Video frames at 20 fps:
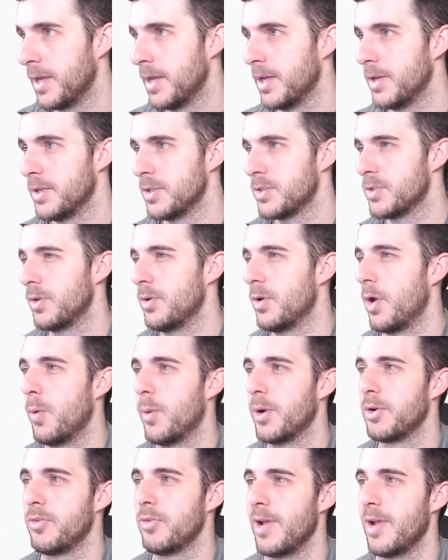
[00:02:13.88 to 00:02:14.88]
So no
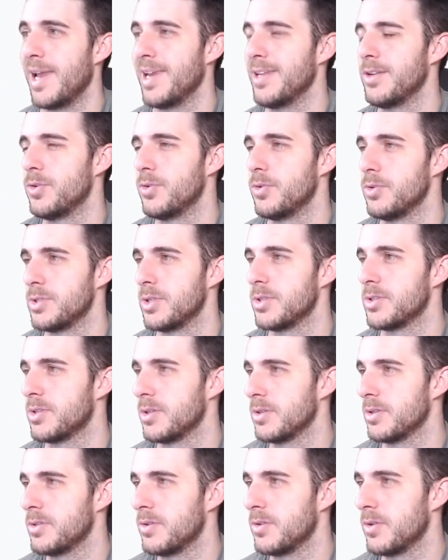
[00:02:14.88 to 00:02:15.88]
one really uses
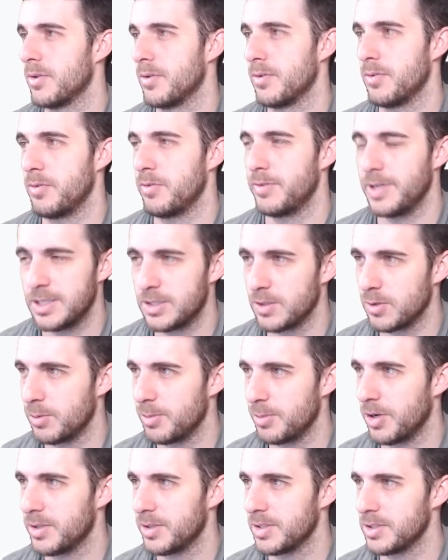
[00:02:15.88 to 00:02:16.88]
this feature,
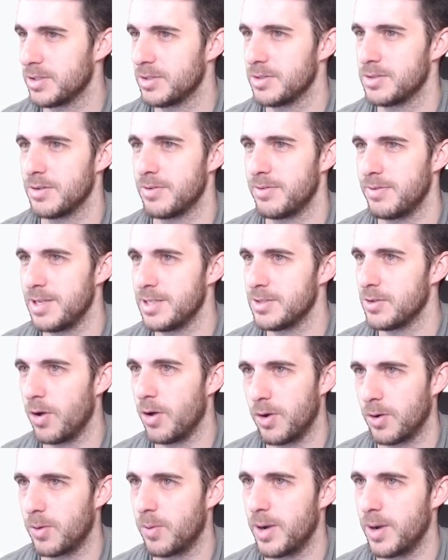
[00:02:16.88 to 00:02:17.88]
to be honest, since the fees
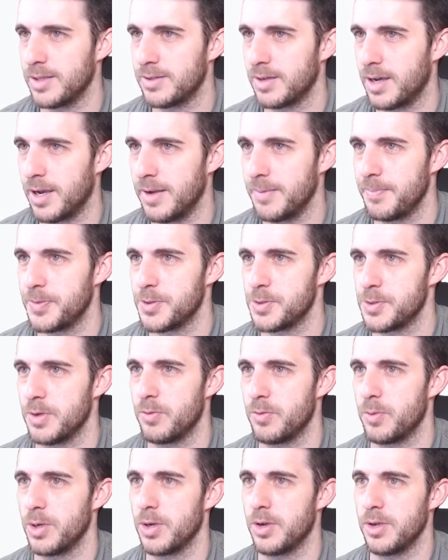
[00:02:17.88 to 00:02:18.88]
are quite high. So
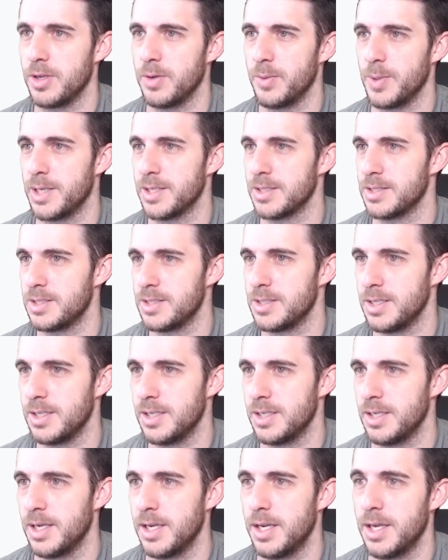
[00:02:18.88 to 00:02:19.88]
if we go here, we can
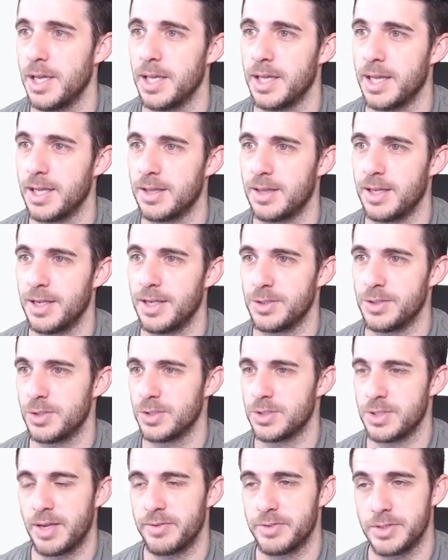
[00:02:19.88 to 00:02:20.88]
see that they
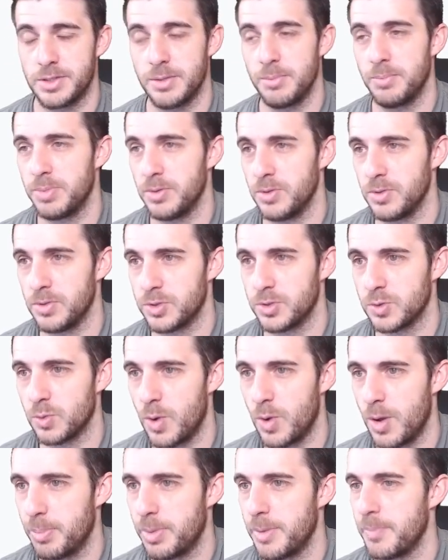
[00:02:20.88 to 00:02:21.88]
just have a simple
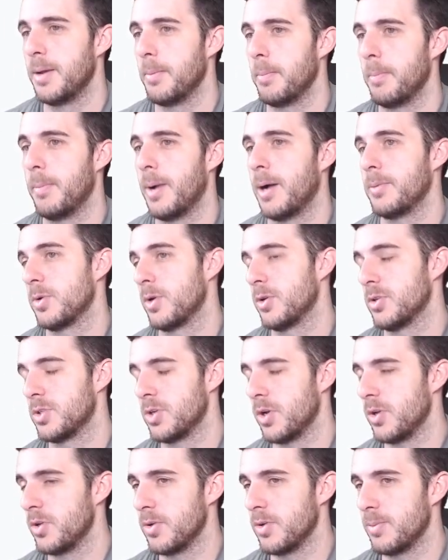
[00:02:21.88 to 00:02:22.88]
swap. I'm going to
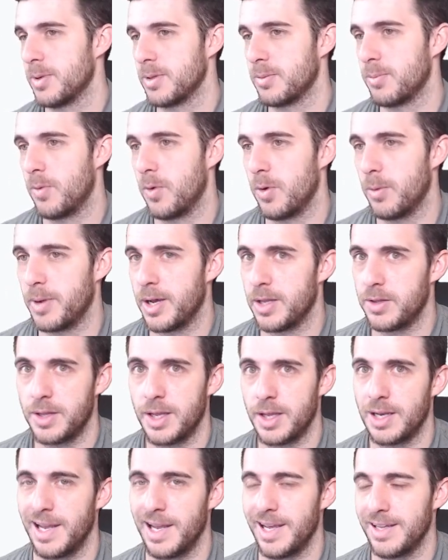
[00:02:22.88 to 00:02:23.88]
show you a bit more about
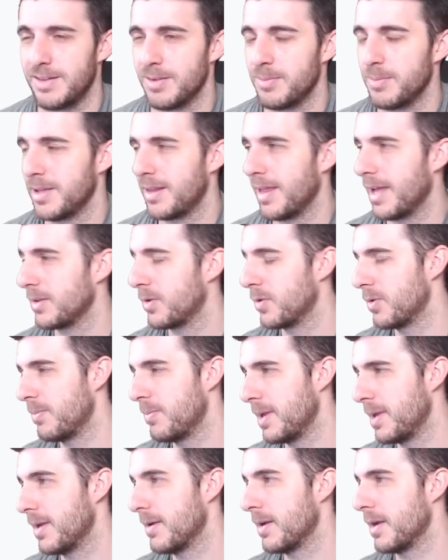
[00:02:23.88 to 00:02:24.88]
that later, but that
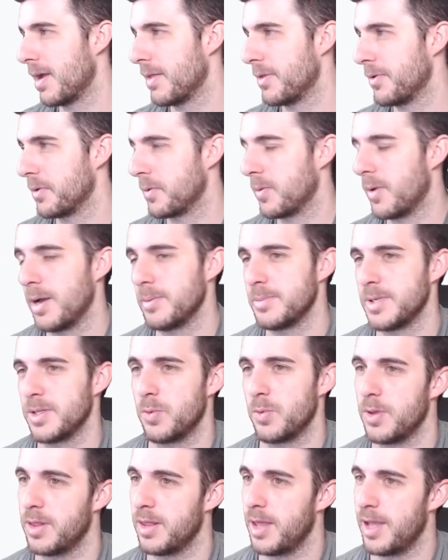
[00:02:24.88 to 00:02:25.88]
could be another
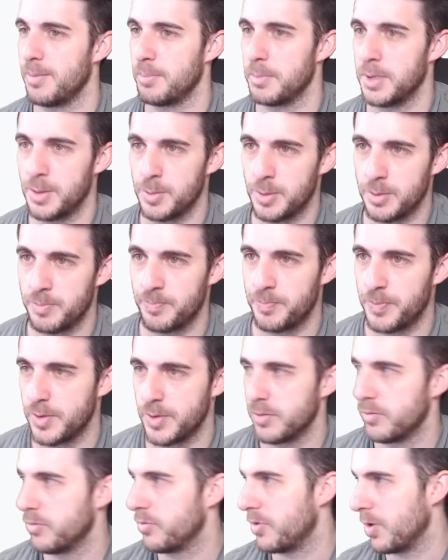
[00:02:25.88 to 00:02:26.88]
requirement with a minimum
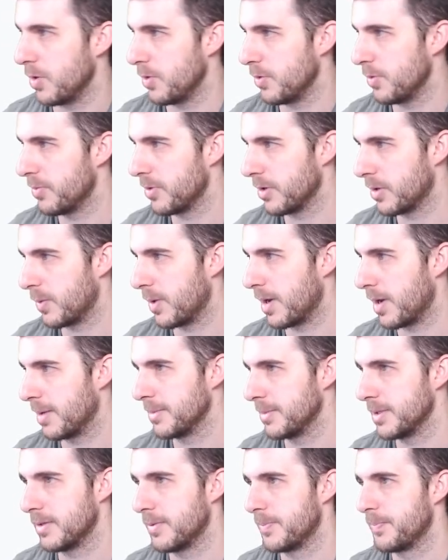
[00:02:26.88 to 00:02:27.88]
volume
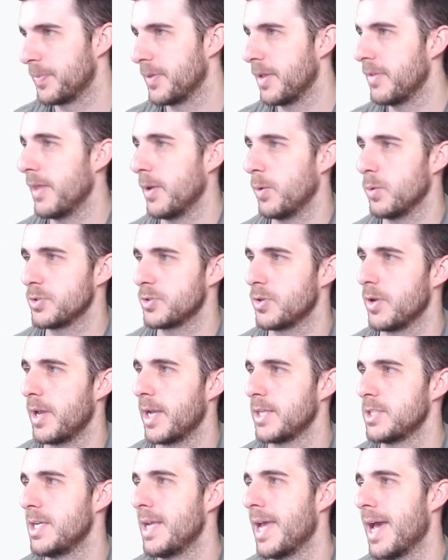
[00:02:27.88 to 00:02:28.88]
requirement. Then they also
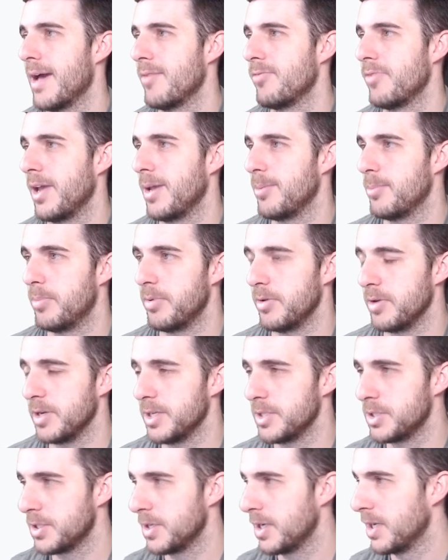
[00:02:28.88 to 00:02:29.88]
actually have a
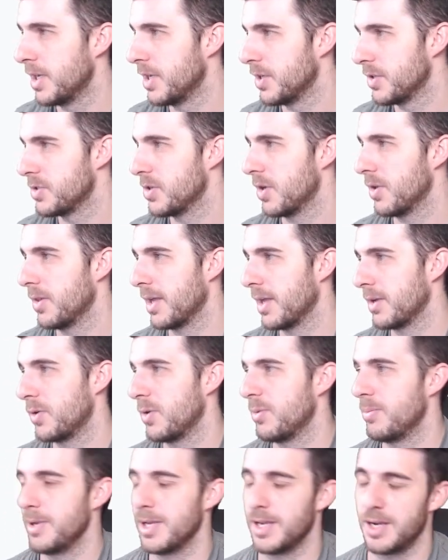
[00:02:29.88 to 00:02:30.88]
bridge. So that
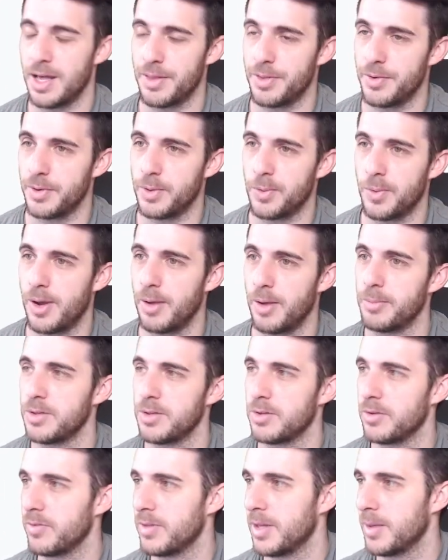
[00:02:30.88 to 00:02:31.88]
could be another
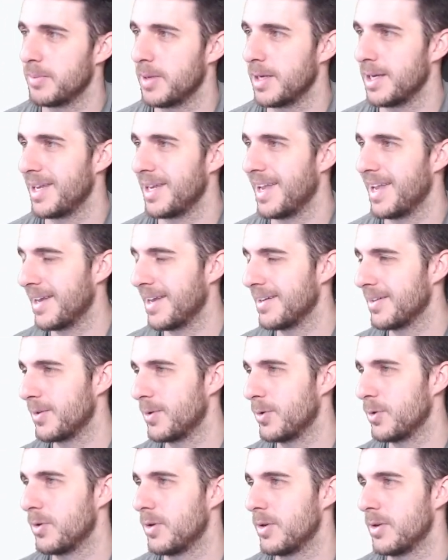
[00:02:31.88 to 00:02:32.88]
requirement of them. And again,
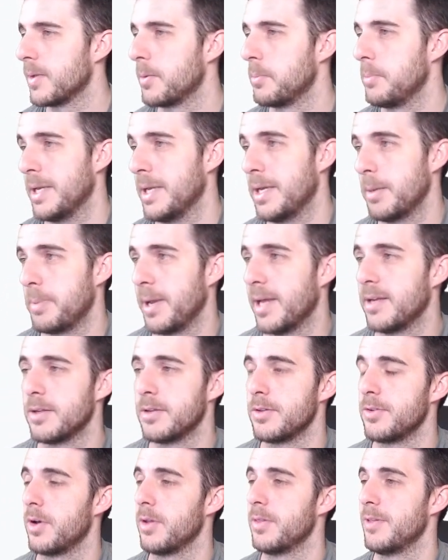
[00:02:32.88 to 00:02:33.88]
it could be
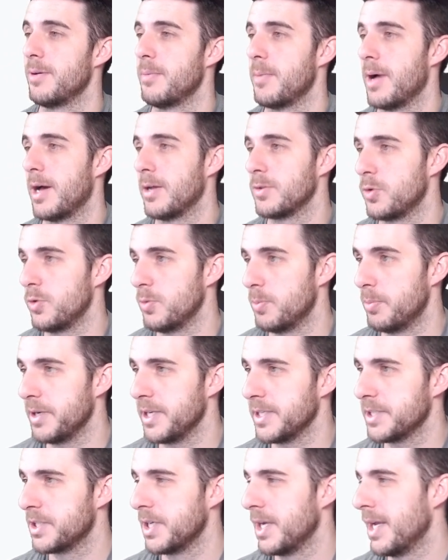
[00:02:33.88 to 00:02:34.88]
dependent on the amount you
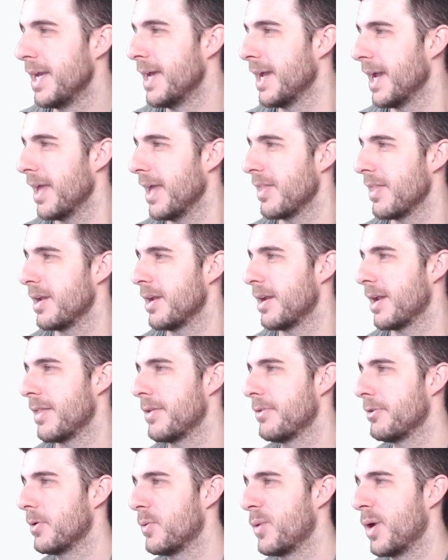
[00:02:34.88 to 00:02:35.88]
bridge. And then
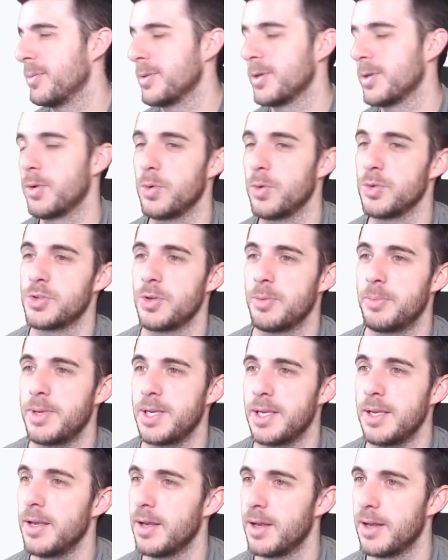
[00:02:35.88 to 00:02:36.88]
another requirement could also
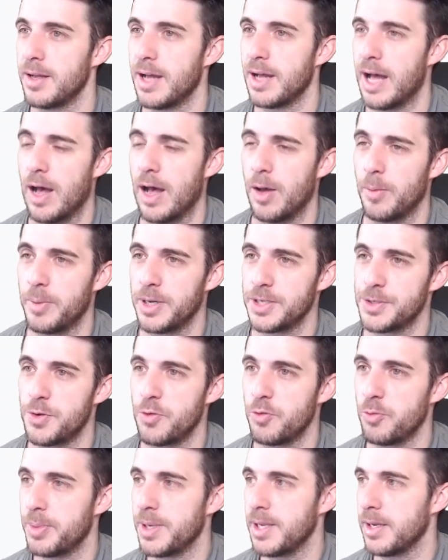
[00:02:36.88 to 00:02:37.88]
be how much
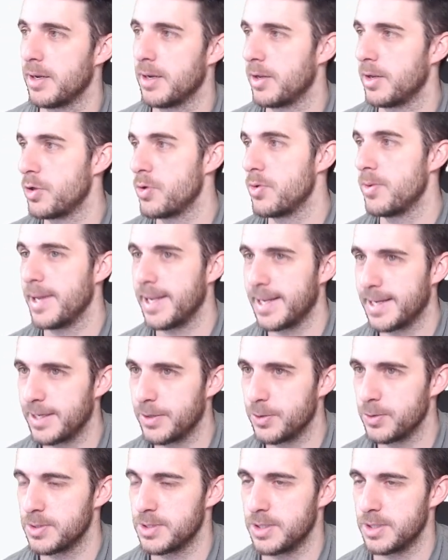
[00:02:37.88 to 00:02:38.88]
you've been uniquely
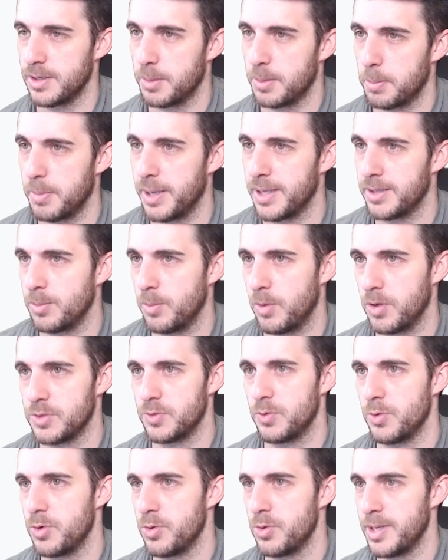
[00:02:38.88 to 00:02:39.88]
using
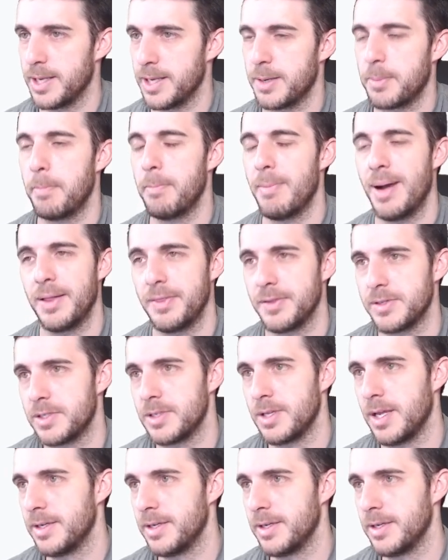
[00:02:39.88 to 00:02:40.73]
Metamask for unique months.